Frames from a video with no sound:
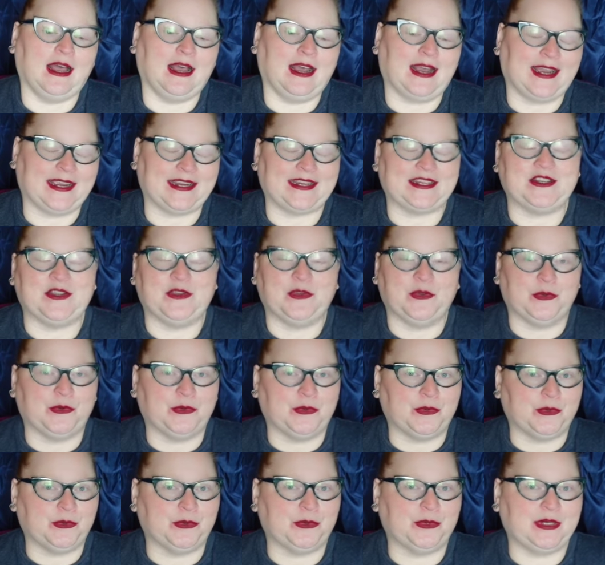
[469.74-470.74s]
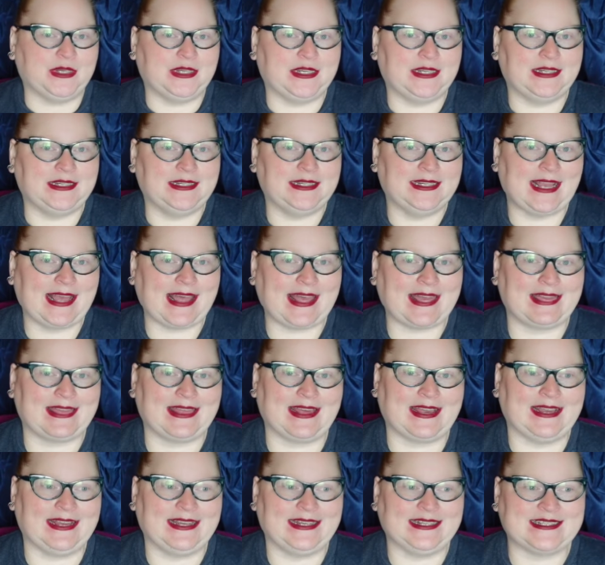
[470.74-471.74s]
I know
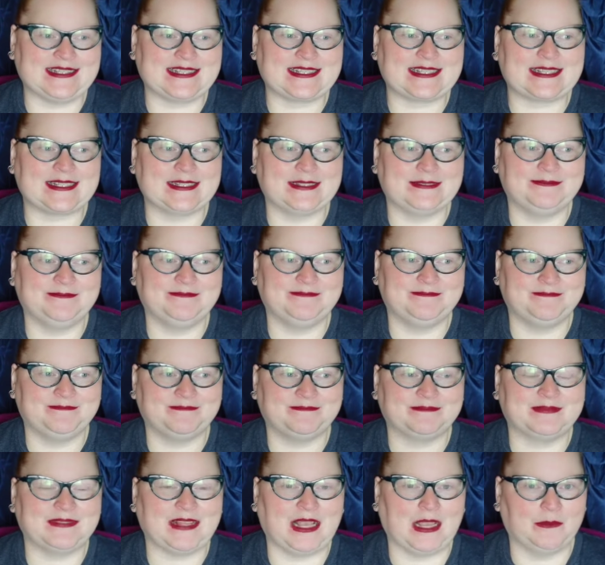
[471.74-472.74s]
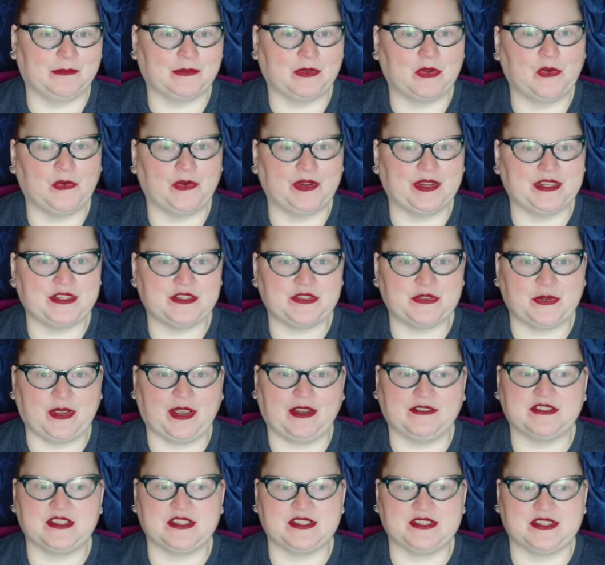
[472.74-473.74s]
that I'm going to
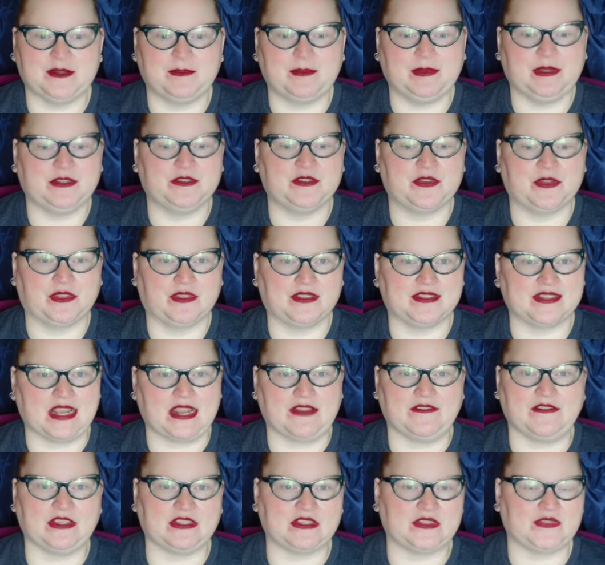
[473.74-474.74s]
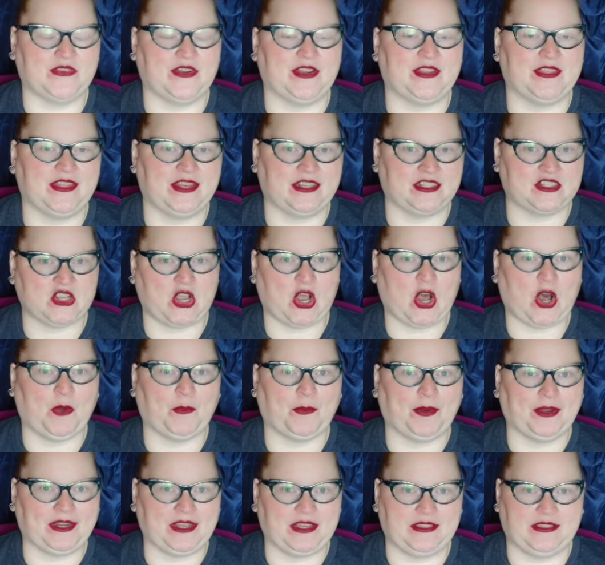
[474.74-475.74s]
have to dip into the savings fund that's
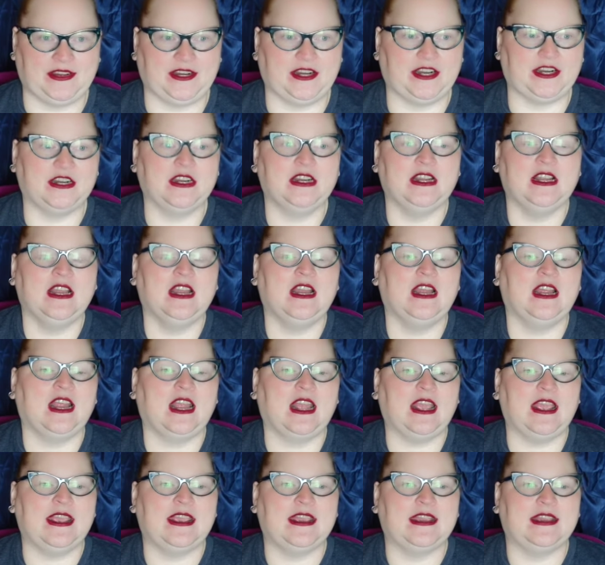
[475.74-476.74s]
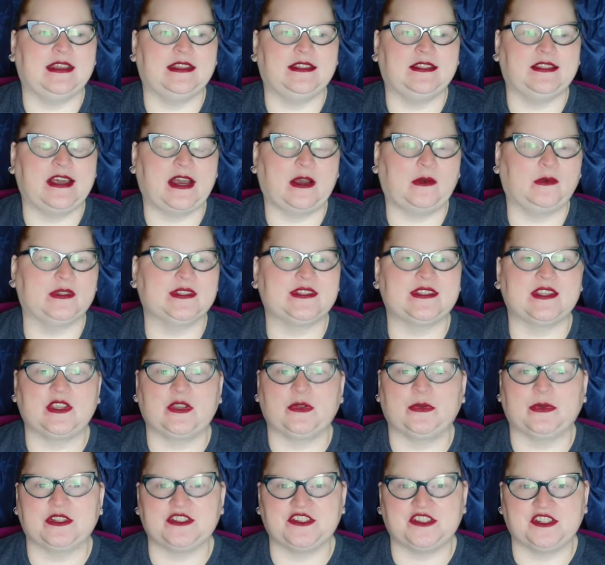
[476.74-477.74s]
already there. And that was the
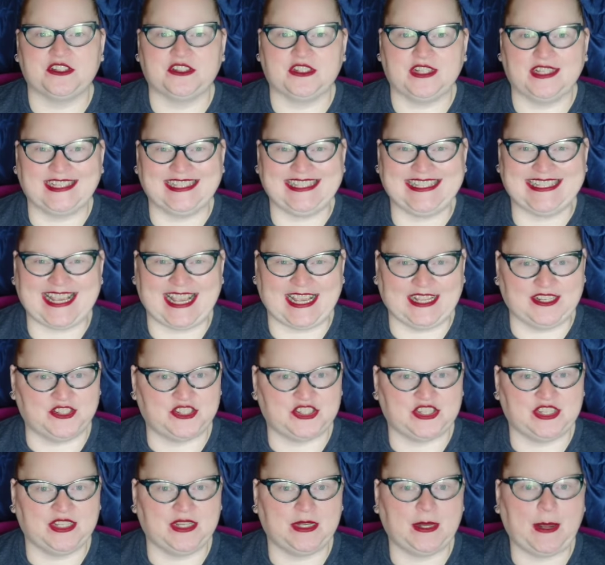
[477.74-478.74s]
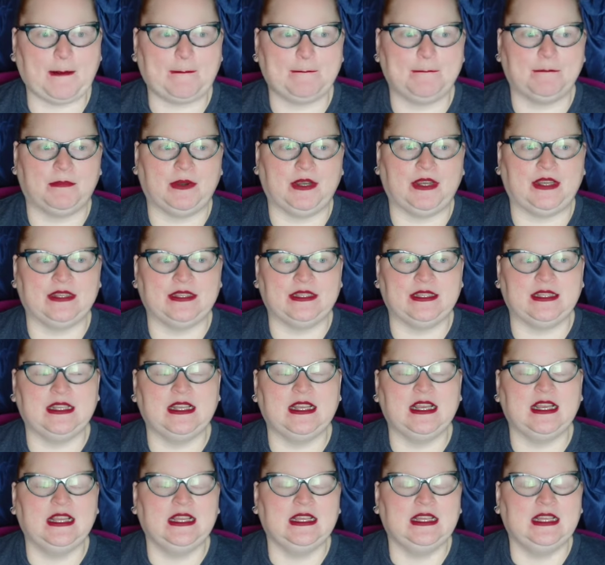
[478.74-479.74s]
original intention, but
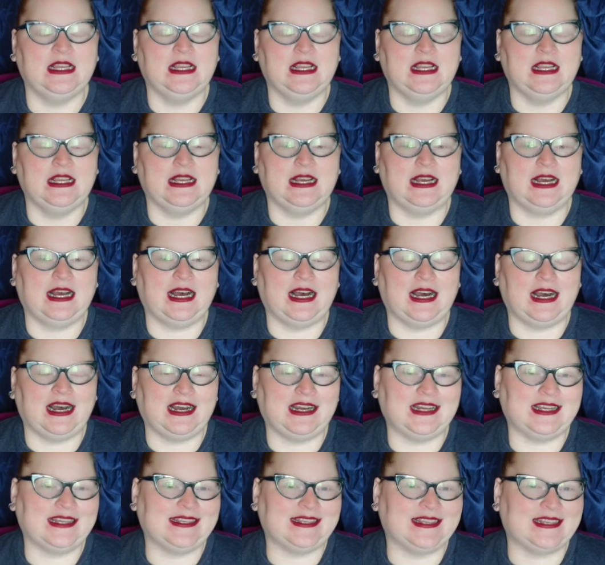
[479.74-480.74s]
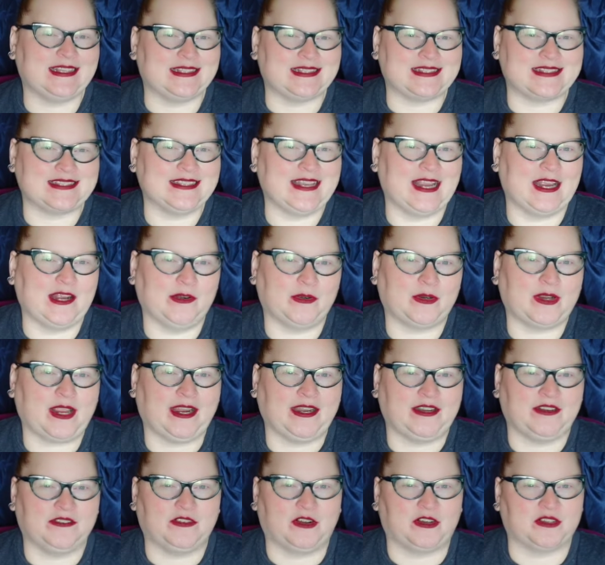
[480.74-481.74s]
it's now
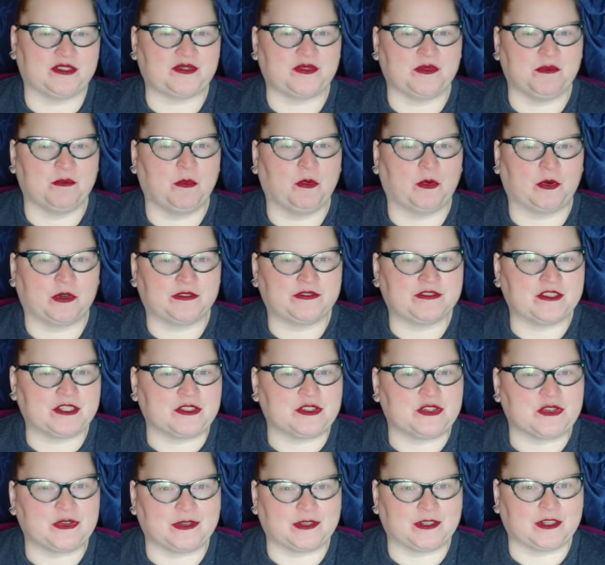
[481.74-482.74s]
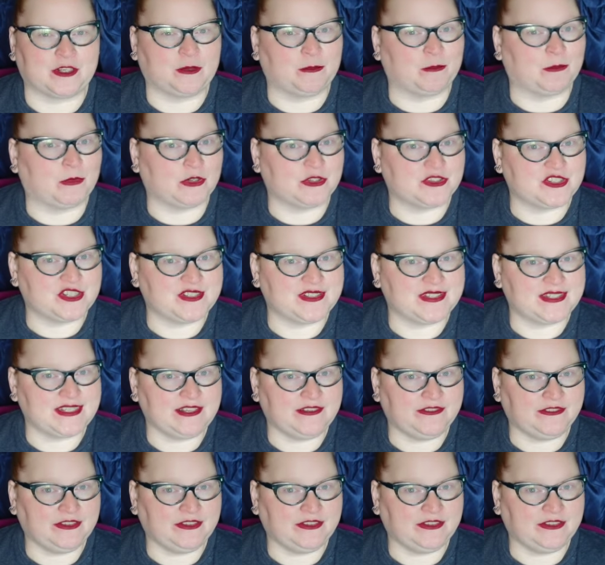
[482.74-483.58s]
kind of also morphed into an emergency